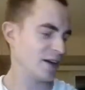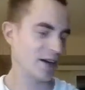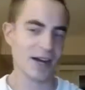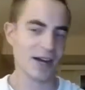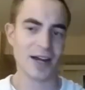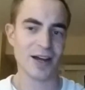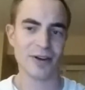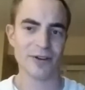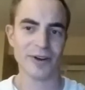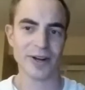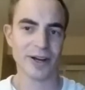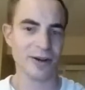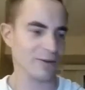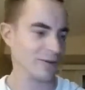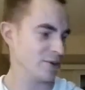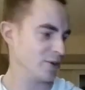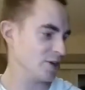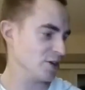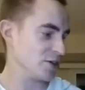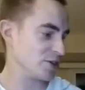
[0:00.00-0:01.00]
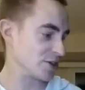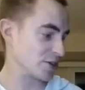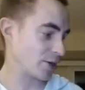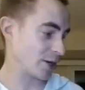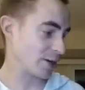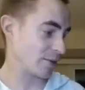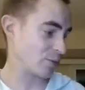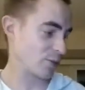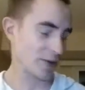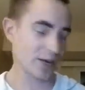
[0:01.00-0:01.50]
I don't know.
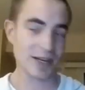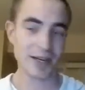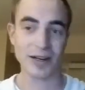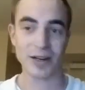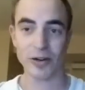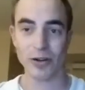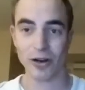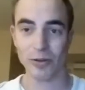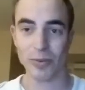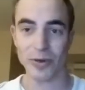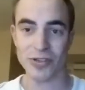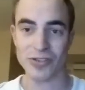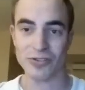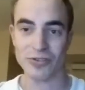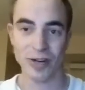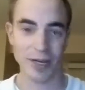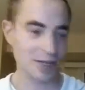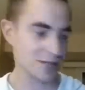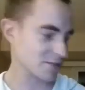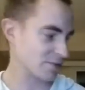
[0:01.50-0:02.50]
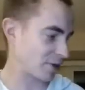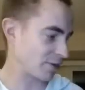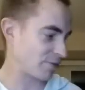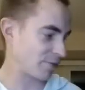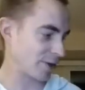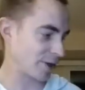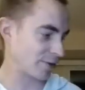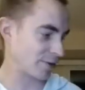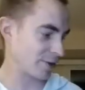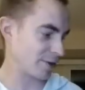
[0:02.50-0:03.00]
So we needed Urban Strike, so I
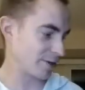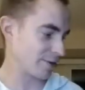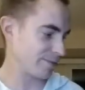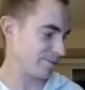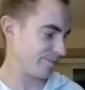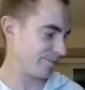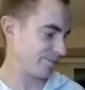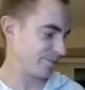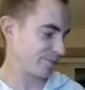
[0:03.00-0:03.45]
found it.